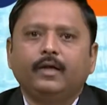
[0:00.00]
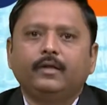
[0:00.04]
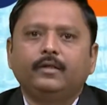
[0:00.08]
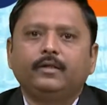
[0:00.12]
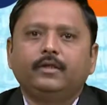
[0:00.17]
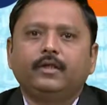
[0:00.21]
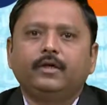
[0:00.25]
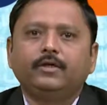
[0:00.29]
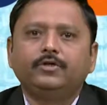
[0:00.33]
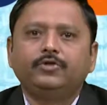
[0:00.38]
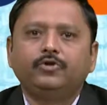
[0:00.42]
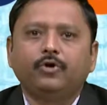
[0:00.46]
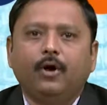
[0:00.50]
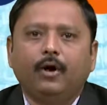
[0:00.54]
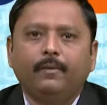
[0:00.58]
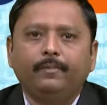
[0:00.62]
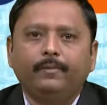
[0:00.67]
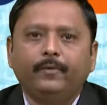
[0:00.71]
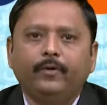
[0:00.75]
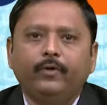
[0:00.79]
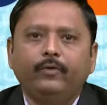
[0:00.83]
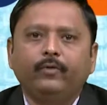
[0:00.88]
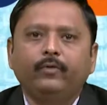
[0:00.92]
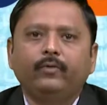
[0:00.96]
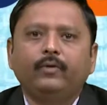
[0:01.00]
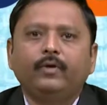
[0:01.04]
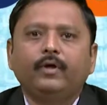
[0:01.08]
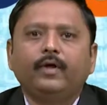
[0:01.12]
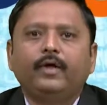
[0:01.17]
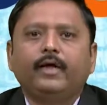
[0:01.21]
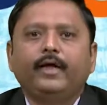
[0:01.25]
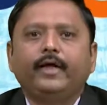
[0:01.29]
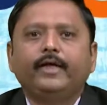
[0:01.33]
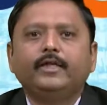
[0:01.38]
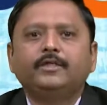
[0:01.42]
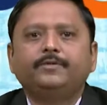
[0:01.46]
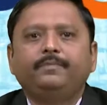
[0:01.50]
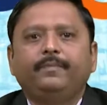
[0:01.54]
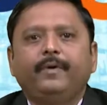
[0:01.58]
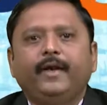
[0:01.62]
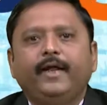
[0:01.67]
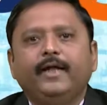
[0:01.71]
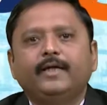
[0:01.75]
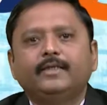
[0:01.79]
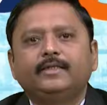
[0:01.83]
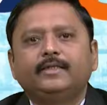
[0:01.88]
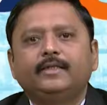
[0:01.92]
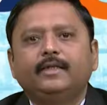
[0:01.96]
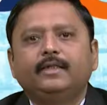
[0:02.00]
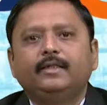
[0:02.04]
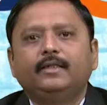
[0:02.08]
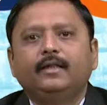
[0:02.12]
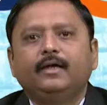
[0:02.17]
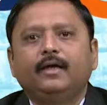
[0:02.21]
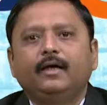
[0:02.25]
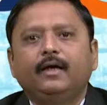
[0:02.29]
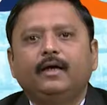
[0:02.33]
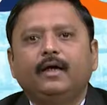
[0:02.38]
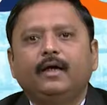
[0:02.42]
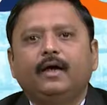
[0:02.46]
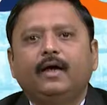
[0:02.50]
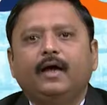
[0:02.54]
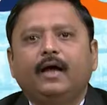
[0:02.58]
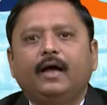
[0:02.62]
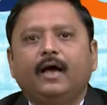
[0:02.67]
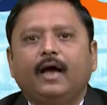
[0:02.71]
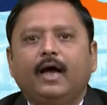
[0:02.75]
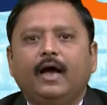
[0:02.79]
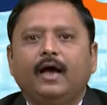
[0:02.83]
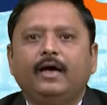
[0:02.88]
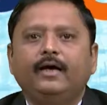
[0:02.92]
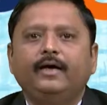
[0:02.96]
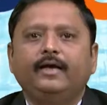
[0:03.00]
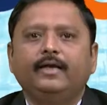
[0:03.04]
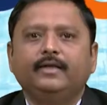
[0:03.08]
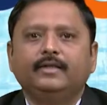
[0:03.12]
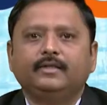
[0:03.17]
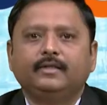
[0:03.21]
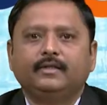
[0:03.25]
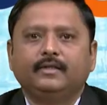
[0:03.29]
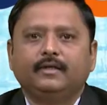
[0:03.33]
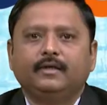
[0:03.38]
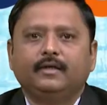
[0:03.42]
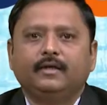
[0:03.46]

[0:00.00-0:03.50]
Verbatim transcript: The job queue is placed in the hard disk.